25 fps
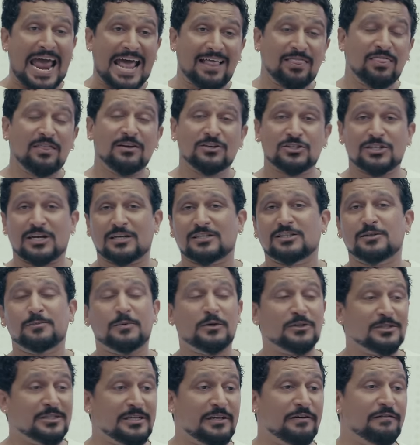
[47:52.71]
and the chassis
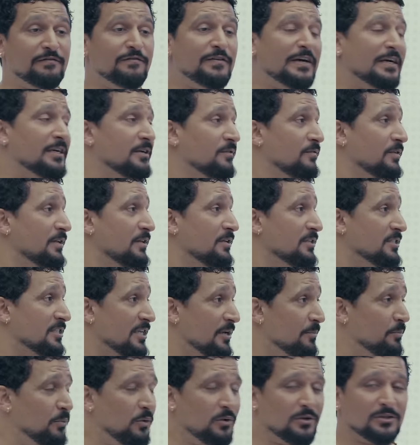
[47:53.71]
because they're effectively the
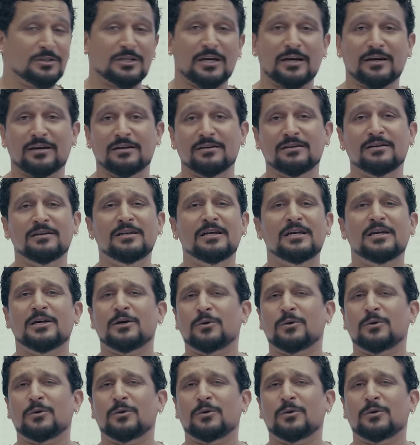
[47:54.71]
same motorcycle